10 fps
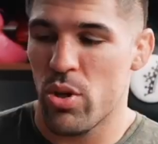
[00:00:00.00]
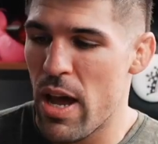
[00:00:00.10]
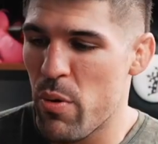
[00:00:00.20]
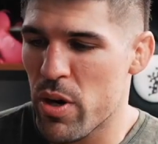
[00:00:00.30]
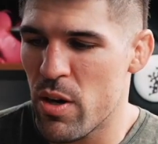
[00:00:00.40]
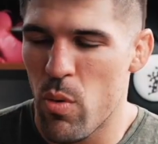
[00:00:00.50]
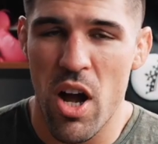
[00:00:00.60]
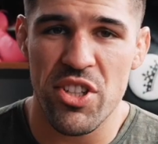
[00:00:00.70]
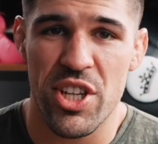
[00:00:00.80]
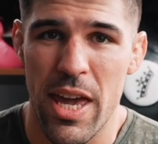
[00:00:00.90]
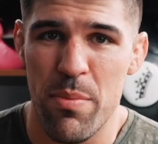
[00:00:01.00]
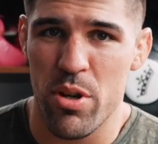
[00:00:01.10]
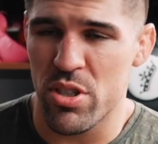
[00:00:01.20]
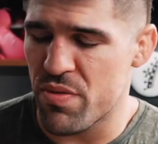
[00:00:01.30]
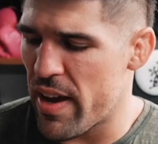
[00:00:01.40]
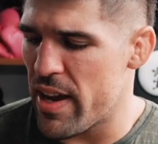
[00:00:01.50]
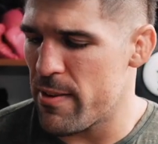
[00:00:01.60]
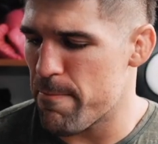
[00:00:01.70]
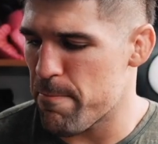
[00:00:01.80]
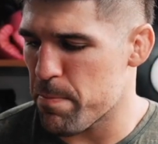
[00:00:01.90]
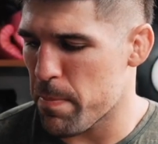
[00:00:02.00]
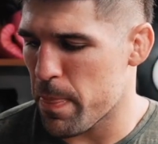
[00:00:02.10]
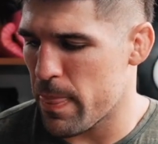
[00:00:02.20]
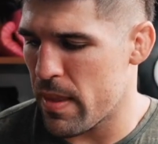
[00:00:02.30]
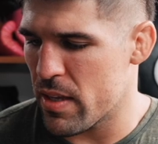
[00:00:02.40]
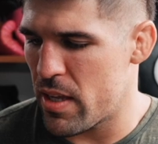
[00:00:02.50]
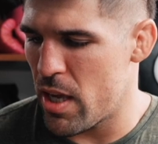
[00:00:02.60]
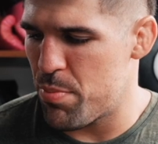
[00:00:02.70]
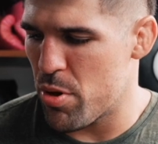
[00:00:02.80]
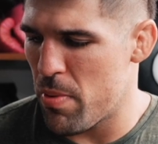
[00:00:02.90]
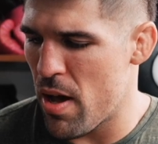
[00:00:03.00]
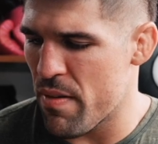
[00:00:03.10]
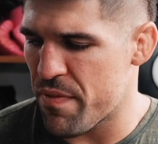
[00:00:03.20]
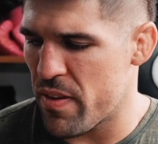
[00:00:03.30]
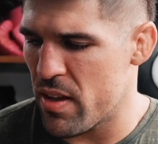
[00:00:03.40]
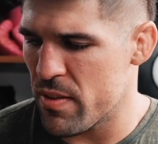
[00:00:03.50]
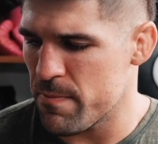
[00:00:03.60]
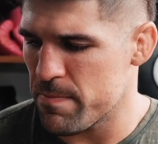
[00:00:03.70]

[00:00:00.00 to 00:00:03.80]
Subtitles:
now we're gonna watch Gabriel's fight. Gabriel Bonfim.